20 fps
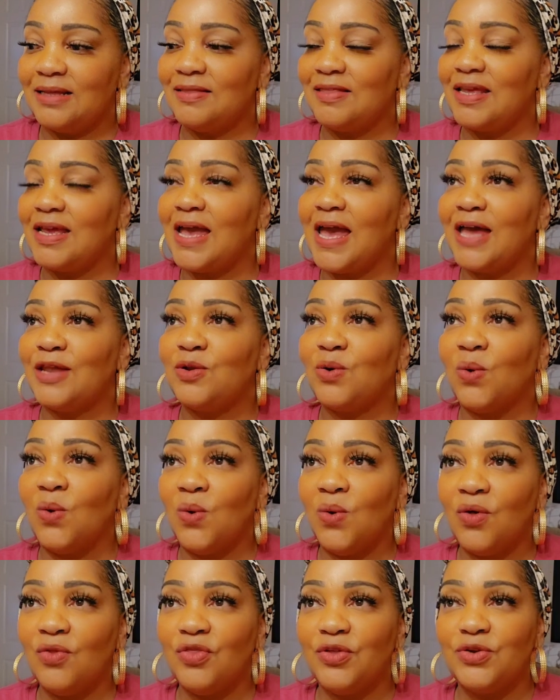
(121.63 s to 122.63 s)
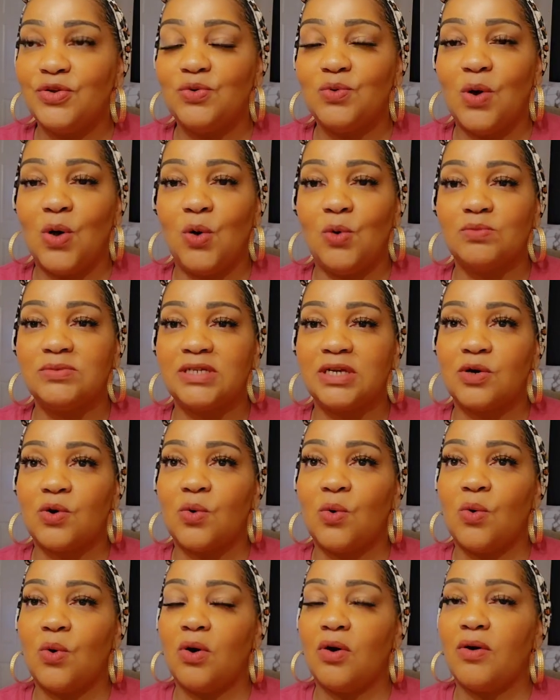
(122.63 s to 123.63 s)
They had all the new home
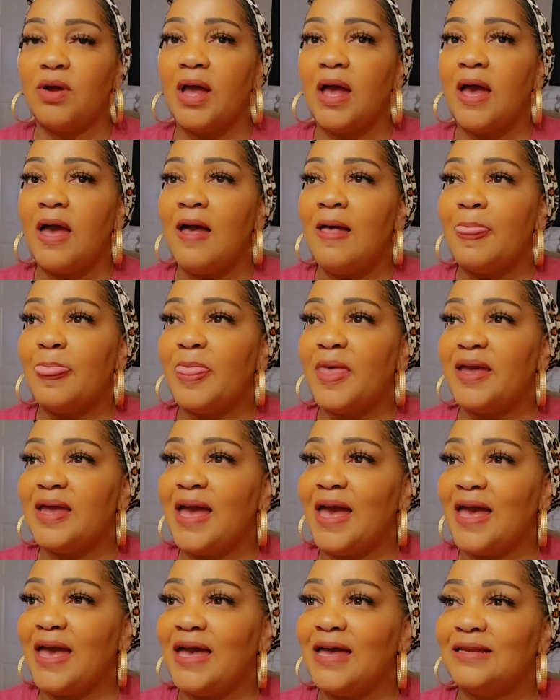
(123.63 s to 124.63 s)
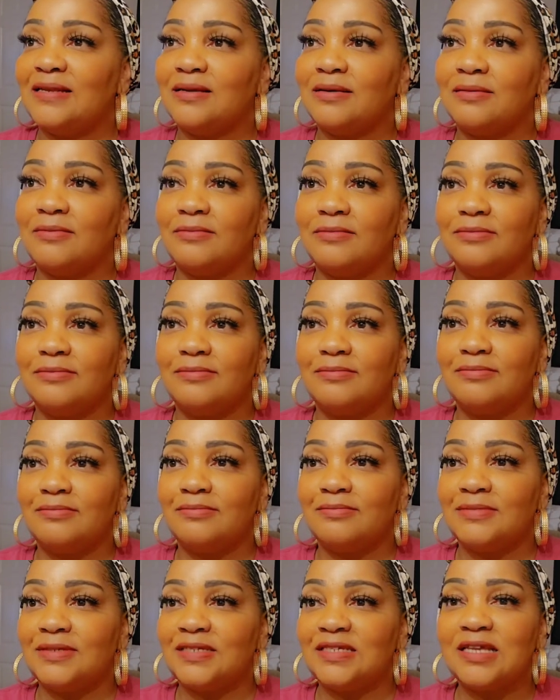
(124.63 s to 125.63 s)
decor. They had
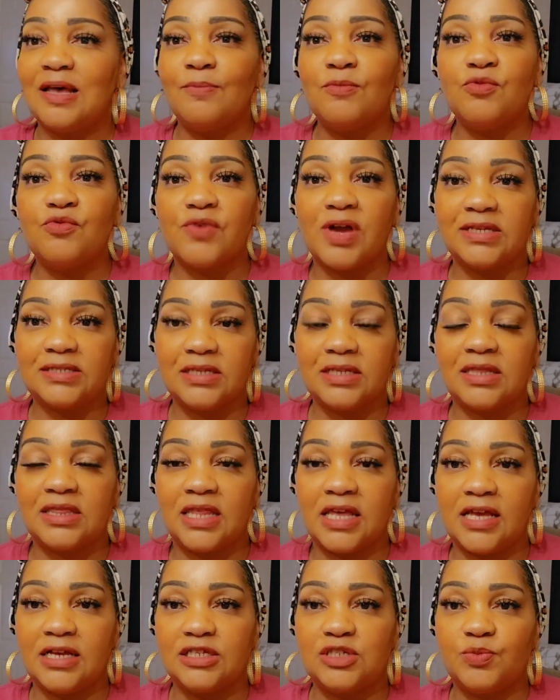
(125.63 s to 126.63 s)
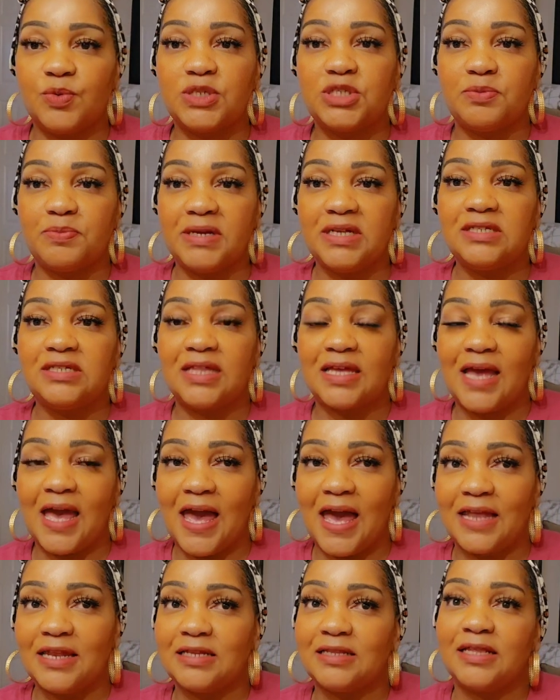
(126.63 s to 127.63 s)
some resin things, which means they
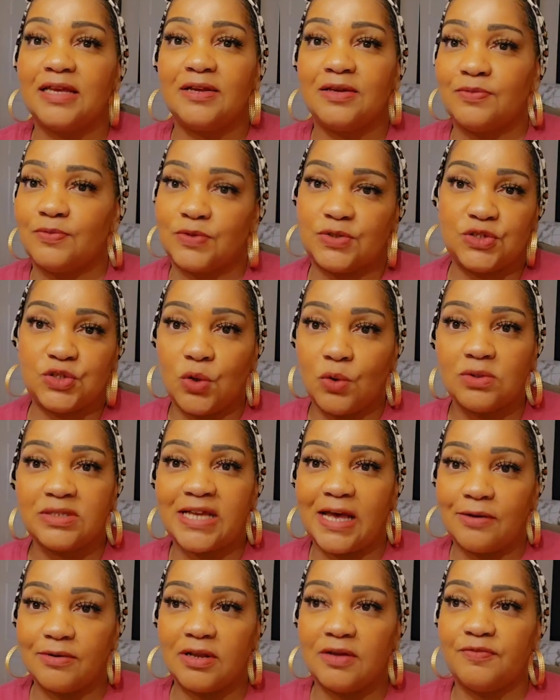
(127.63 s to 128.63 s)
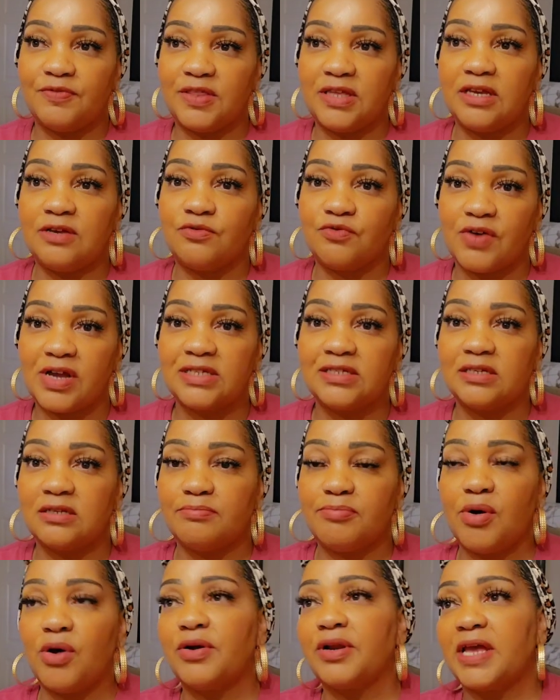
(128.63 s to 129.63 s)
had it. They were sold out of the resin
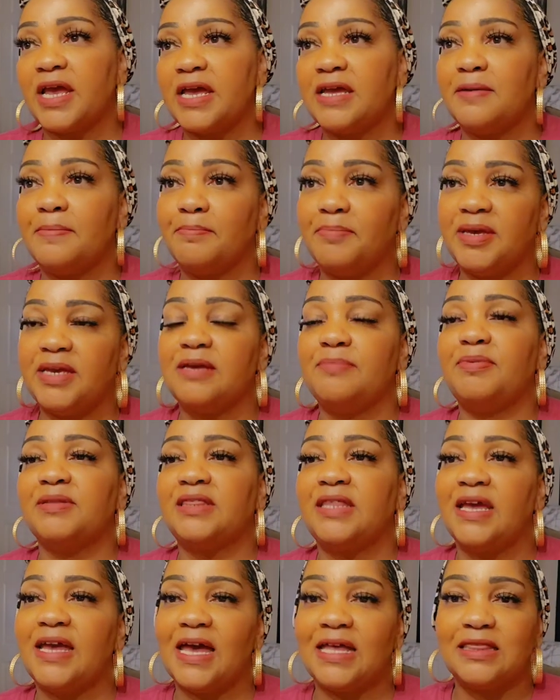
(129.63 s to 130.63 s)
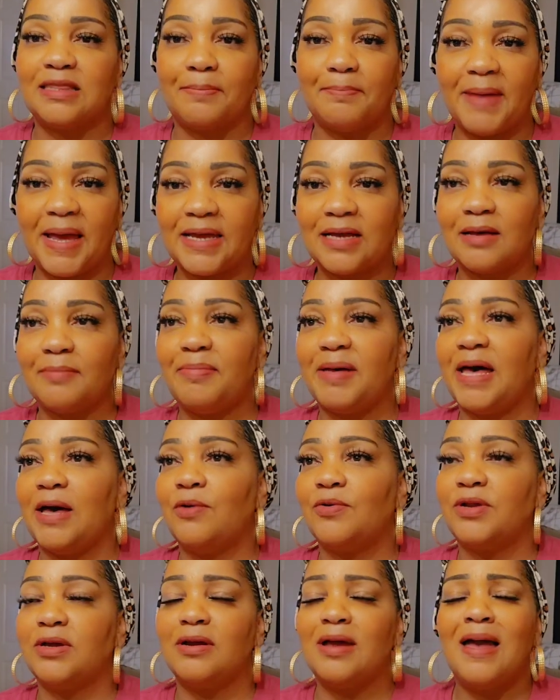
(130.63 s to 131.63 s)
part A and B, but they had the mica
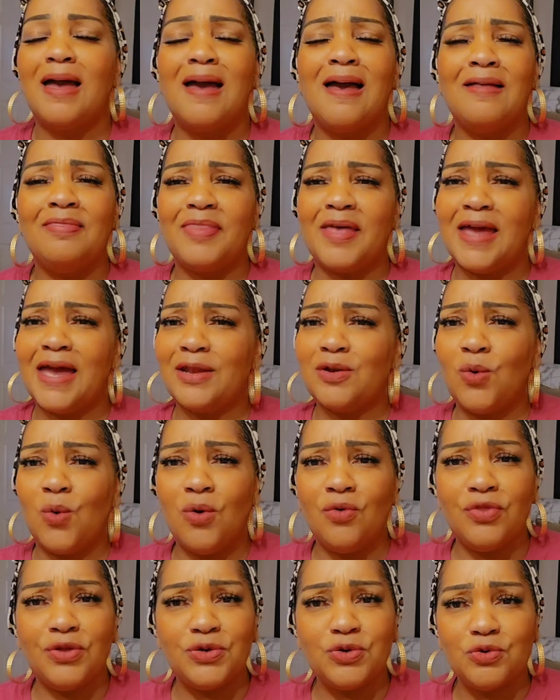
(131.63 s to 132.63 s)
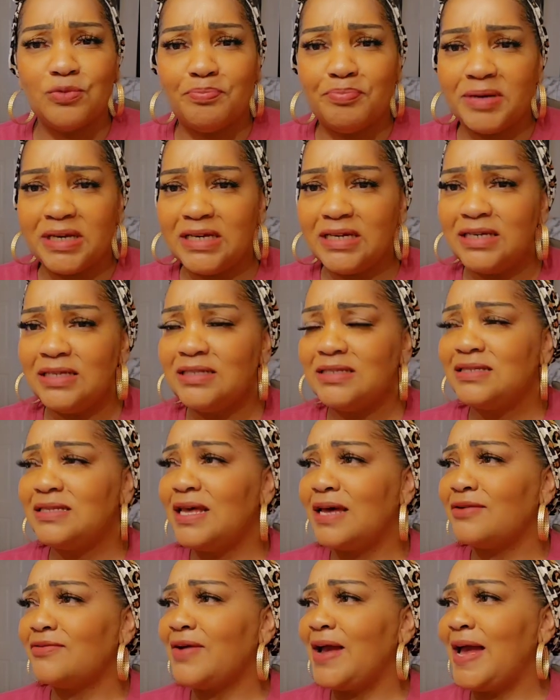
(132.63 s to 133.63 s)
powder. They had all the new beads
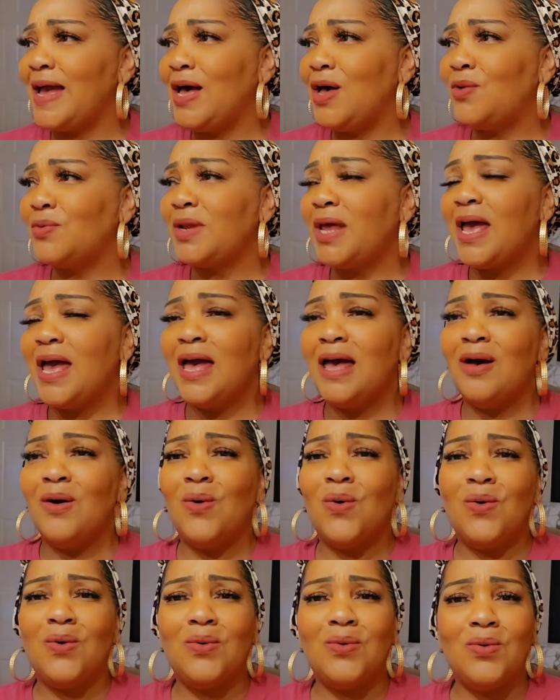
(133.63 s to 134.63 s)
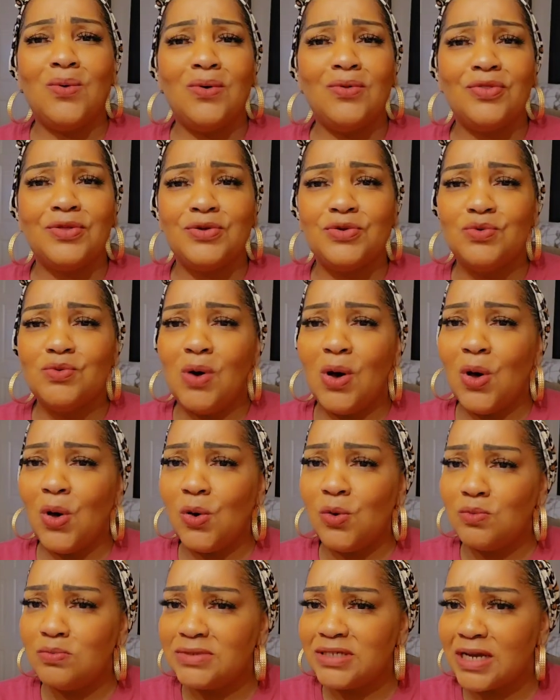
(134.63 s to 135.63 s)
that are out, all the new
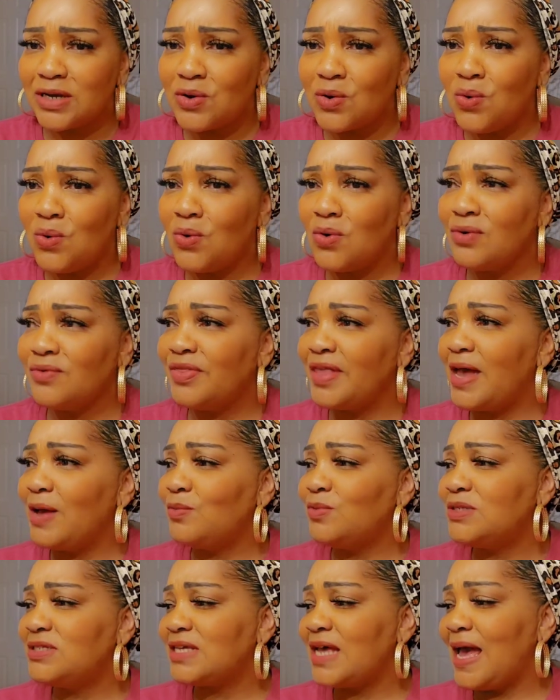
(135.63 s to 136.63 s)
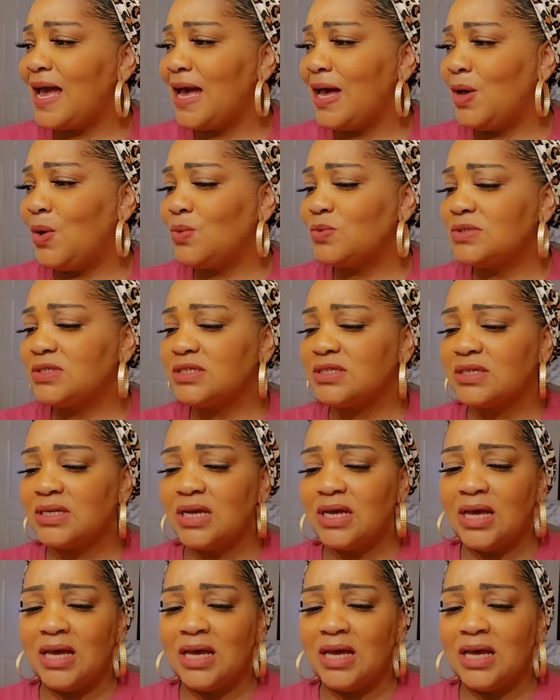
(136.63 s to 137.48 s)
home decor that was out.